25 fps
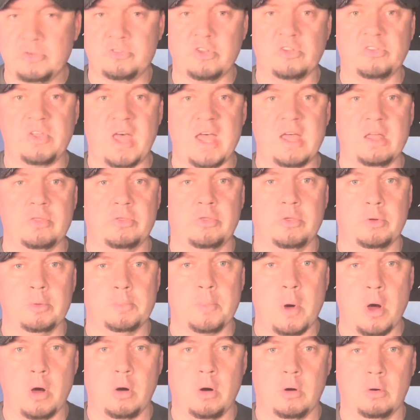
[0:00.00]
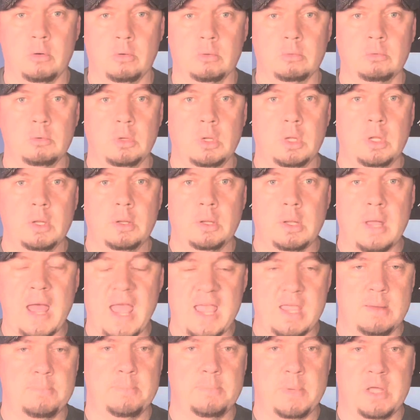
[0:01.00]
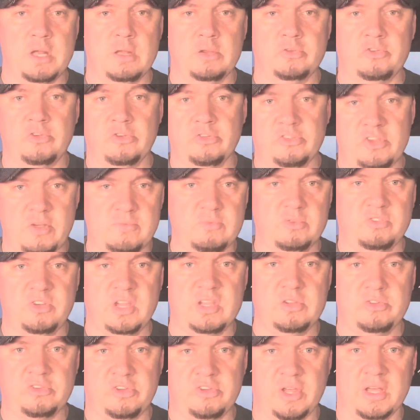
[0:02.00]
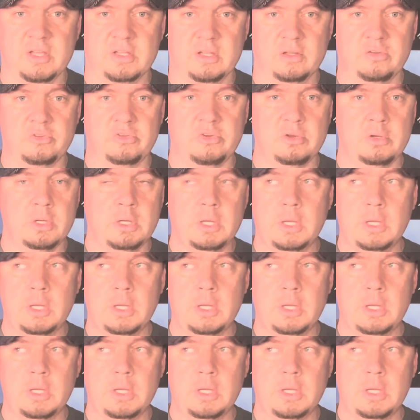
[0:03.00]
has had the ball 8 minutes and 17 seconds.